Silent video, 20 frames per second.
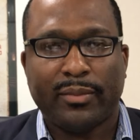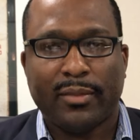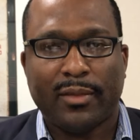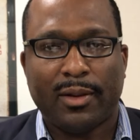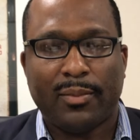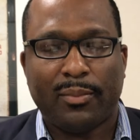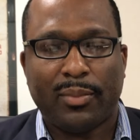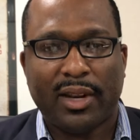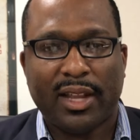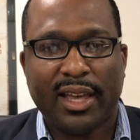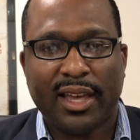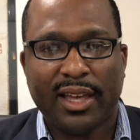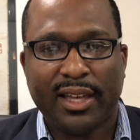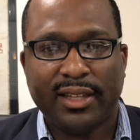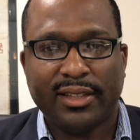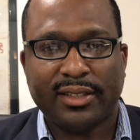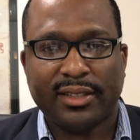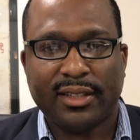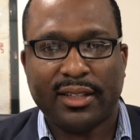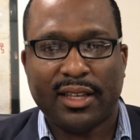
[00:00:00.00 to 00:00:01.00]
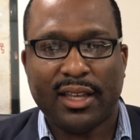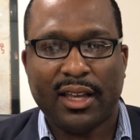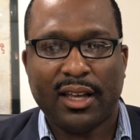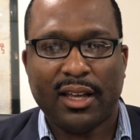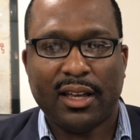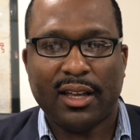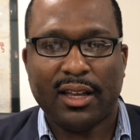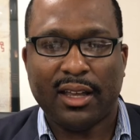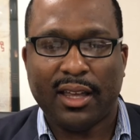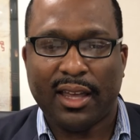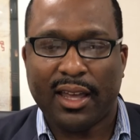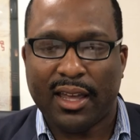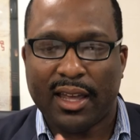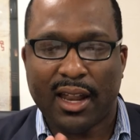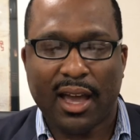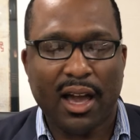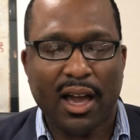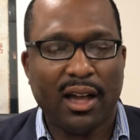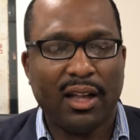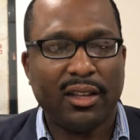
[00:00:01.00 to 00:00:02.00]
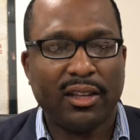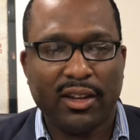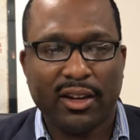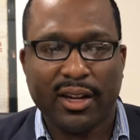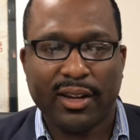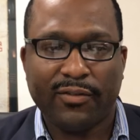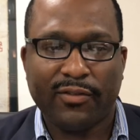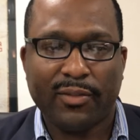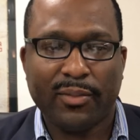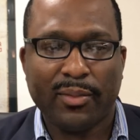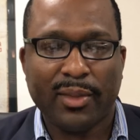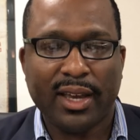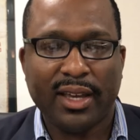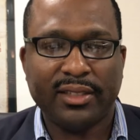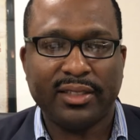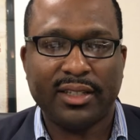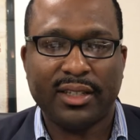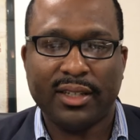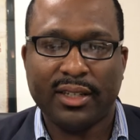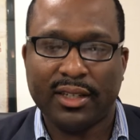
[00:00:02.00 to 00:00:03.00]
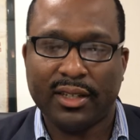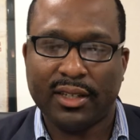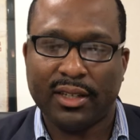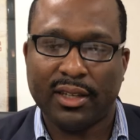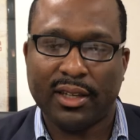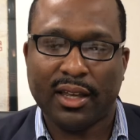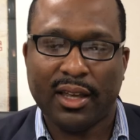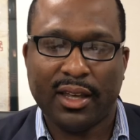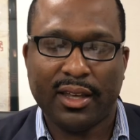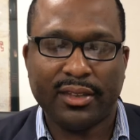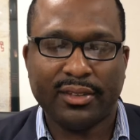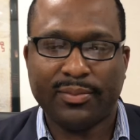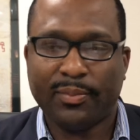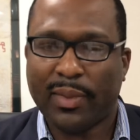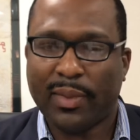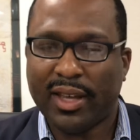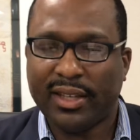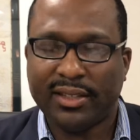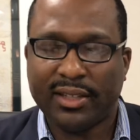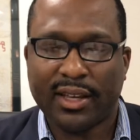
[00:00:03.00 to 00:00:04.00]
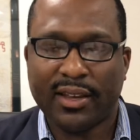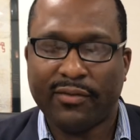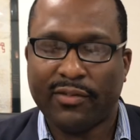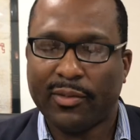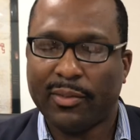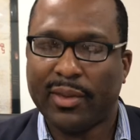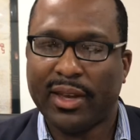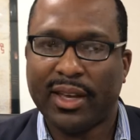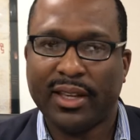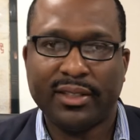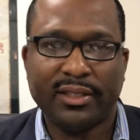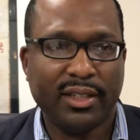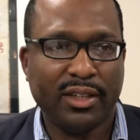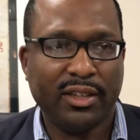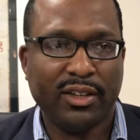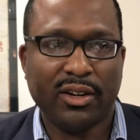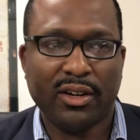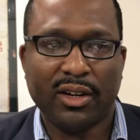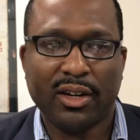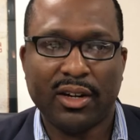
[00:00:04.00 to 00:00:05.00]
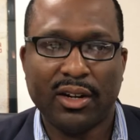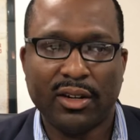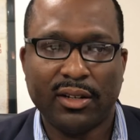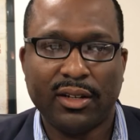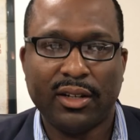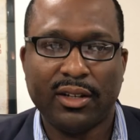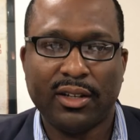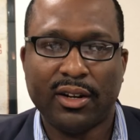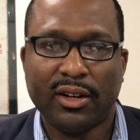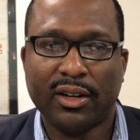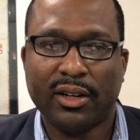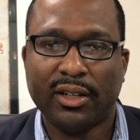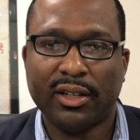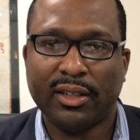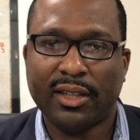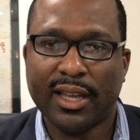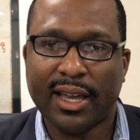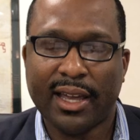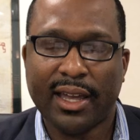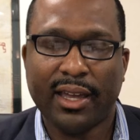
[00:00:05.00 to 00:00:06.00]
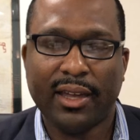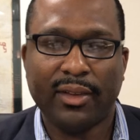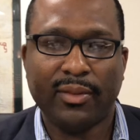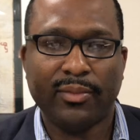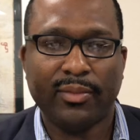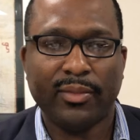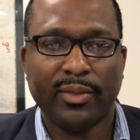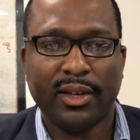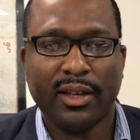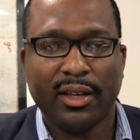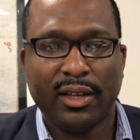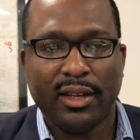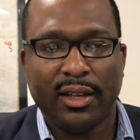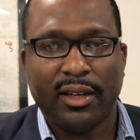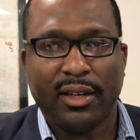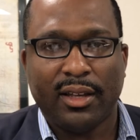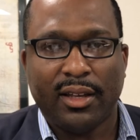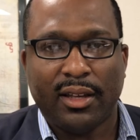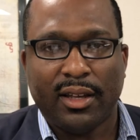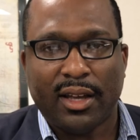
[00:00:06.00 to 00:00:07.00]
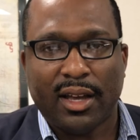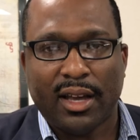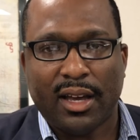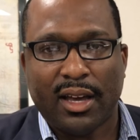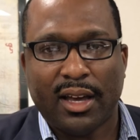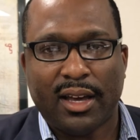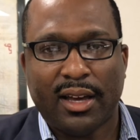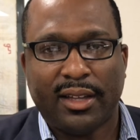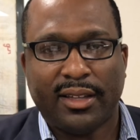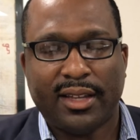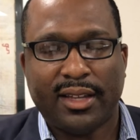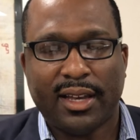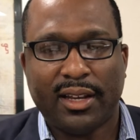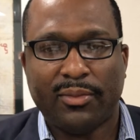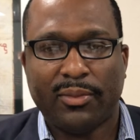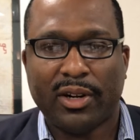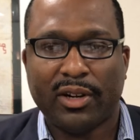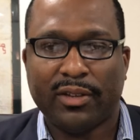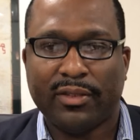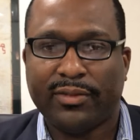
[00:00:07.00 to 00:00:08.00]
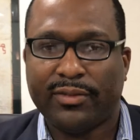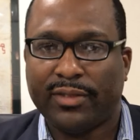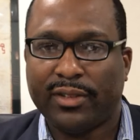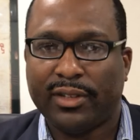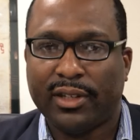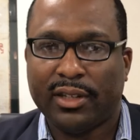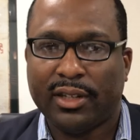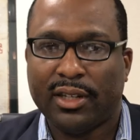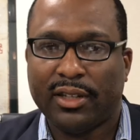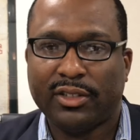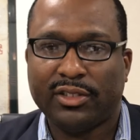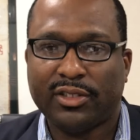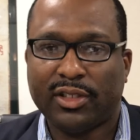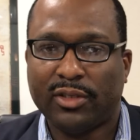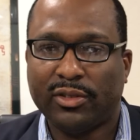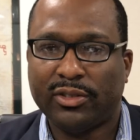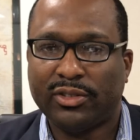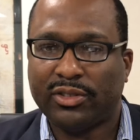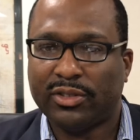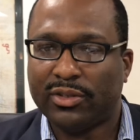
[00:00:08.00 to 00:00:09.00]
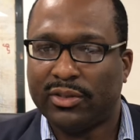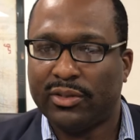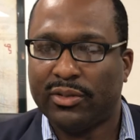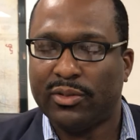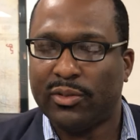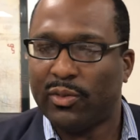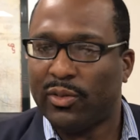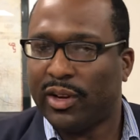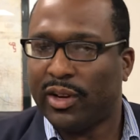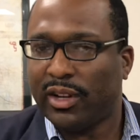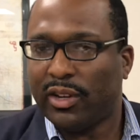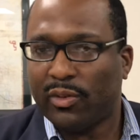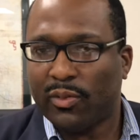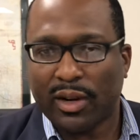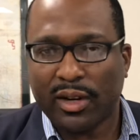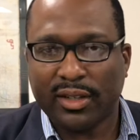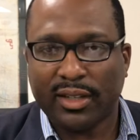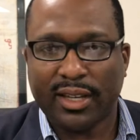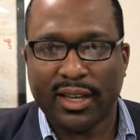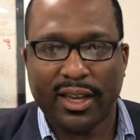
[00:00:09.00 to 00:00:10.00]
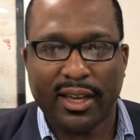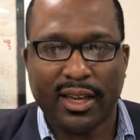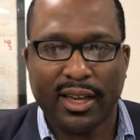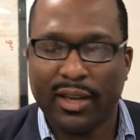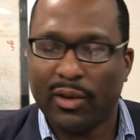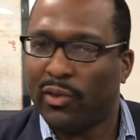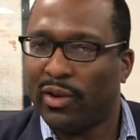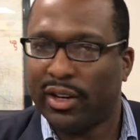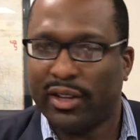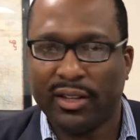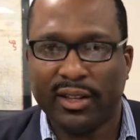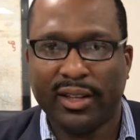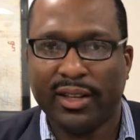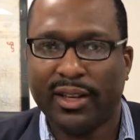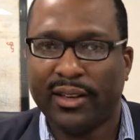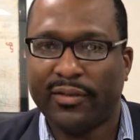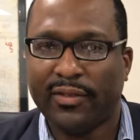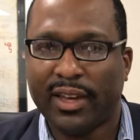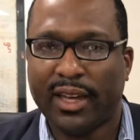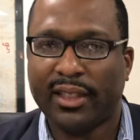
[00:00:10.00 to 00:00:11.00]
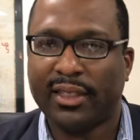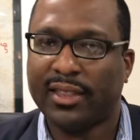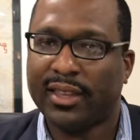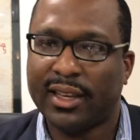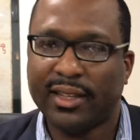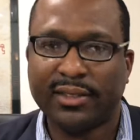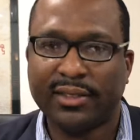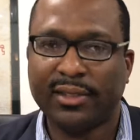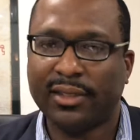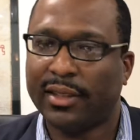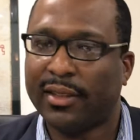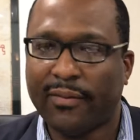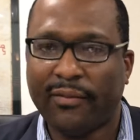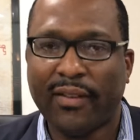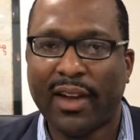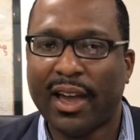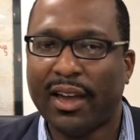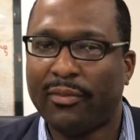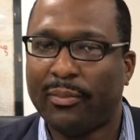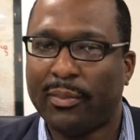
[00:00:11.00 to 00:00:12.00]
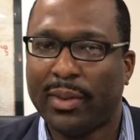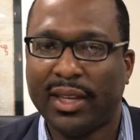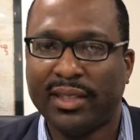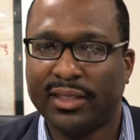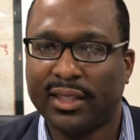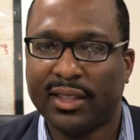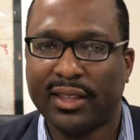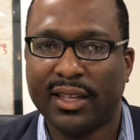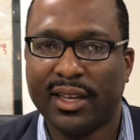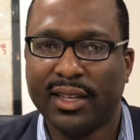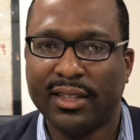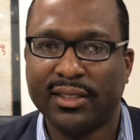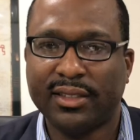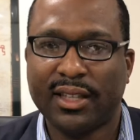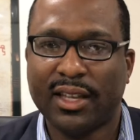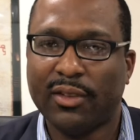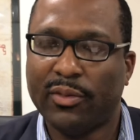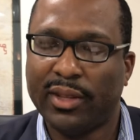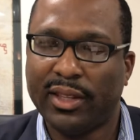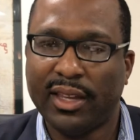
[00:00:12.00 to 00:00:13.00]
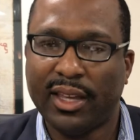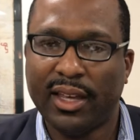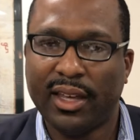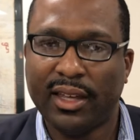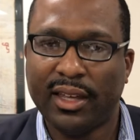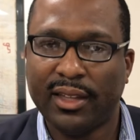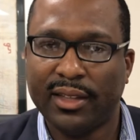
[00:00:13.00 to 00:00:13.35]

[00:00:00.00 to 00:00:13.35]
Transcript: place in all of your information. It's basic information, your name, date of birth, social, where you worked at, and where you live at. That's the 5 basic things that we need.